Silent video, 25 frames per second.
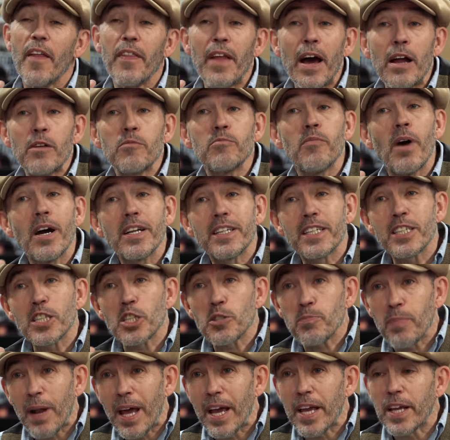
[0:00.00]
And that might
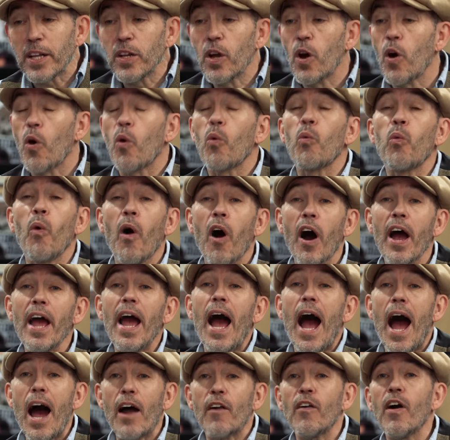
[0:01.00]
explain
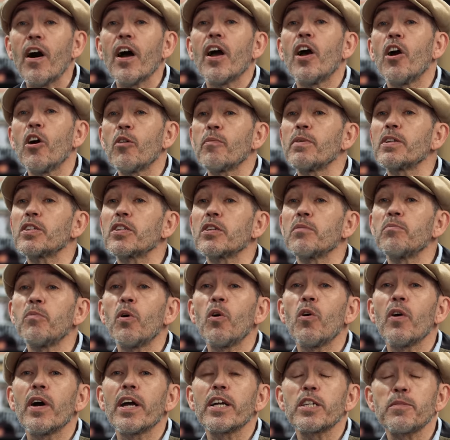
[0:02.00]
why Arai helmets are
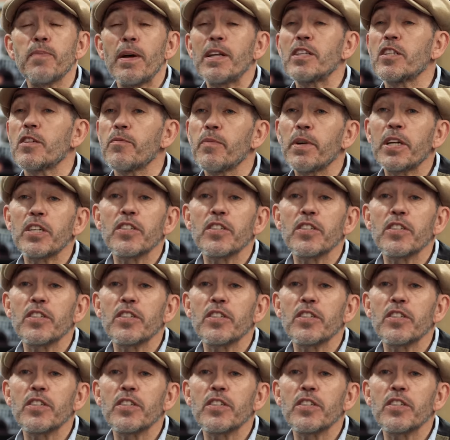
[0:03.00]
more expensive,